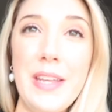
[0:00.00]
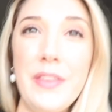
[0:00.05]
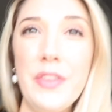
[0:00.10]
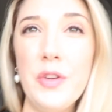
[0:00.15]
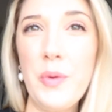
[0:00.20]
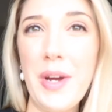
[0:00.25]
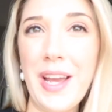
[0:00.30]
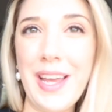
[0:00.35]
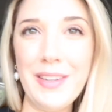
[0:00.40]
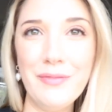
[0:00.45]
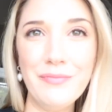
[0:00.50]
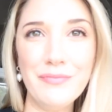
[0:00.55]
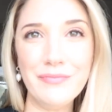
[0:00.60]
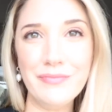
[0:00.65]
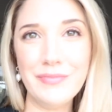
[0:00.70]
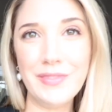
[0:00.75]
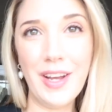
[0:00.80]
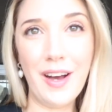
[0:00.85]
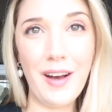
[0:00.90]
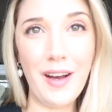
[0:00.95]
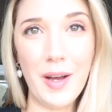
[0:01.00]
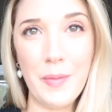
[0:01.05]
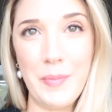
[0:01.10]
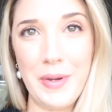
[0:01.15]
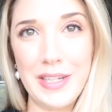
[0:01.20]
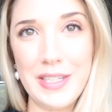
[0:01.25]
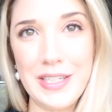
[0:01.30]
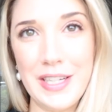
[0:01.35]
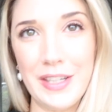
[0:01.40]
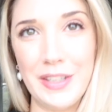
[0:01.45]
either way, not a
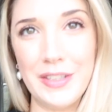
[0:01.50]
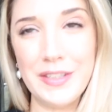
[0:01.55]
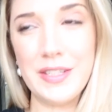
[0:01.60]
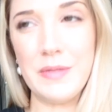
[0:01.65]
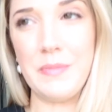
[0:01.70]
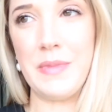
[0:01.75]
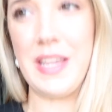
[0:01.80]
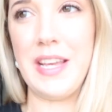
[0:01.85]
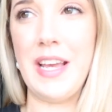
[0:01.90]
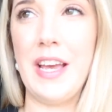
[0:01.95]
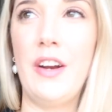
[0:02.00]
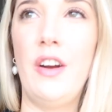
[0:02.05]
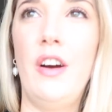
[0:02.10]
big deal to me at